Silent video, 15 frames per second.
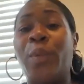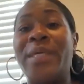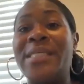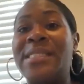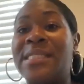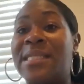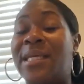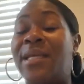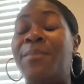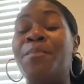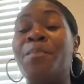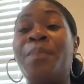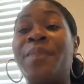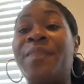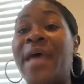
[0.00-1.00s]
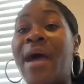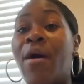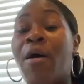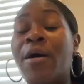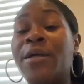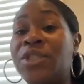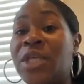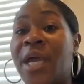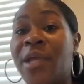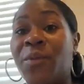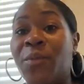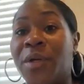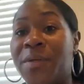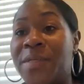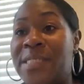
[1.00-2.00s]
We see that on
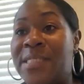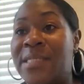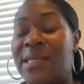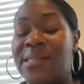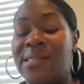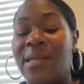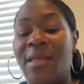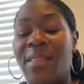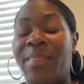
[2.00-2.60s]
January 6th,